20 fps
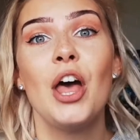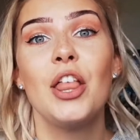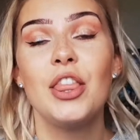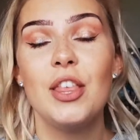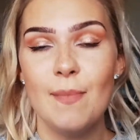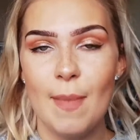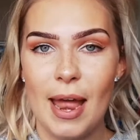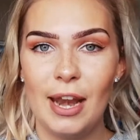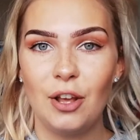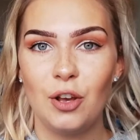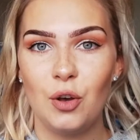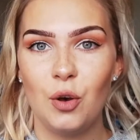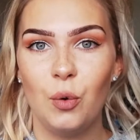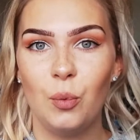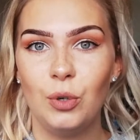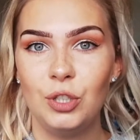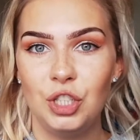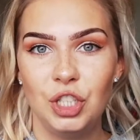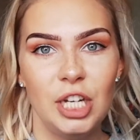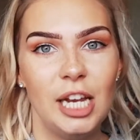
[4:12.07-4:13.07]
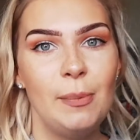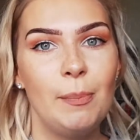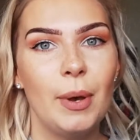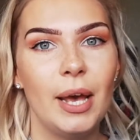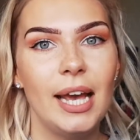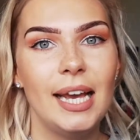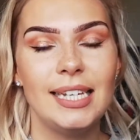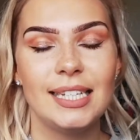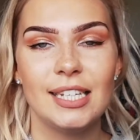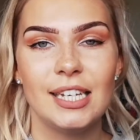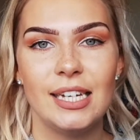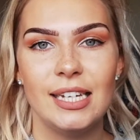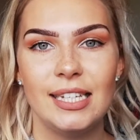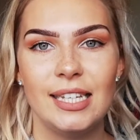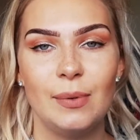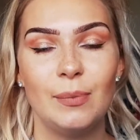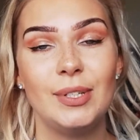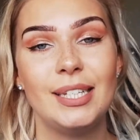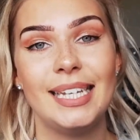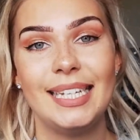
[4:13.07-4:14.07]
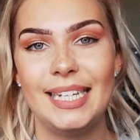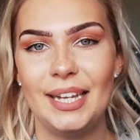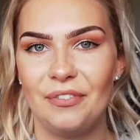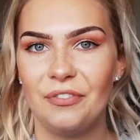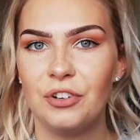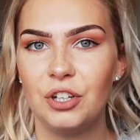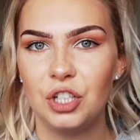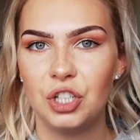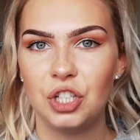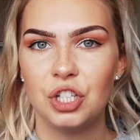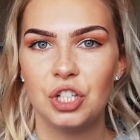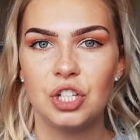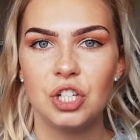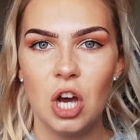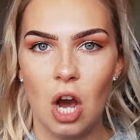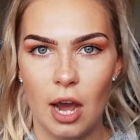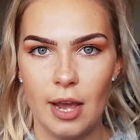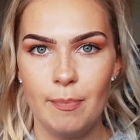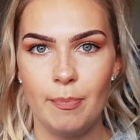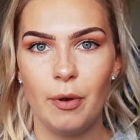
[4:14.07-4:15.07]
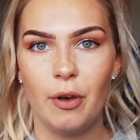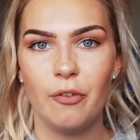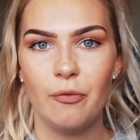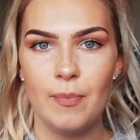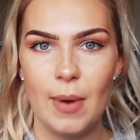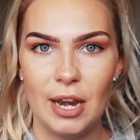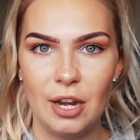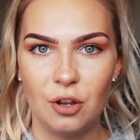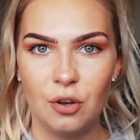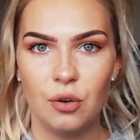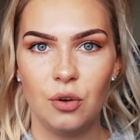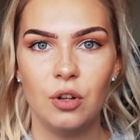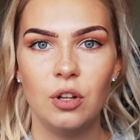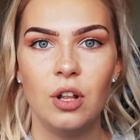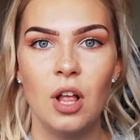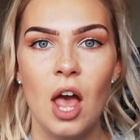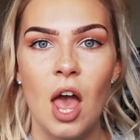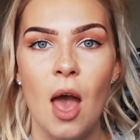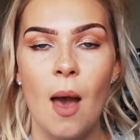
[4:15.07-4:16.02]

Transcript: the medical was cheaper is because it was a different type of medical,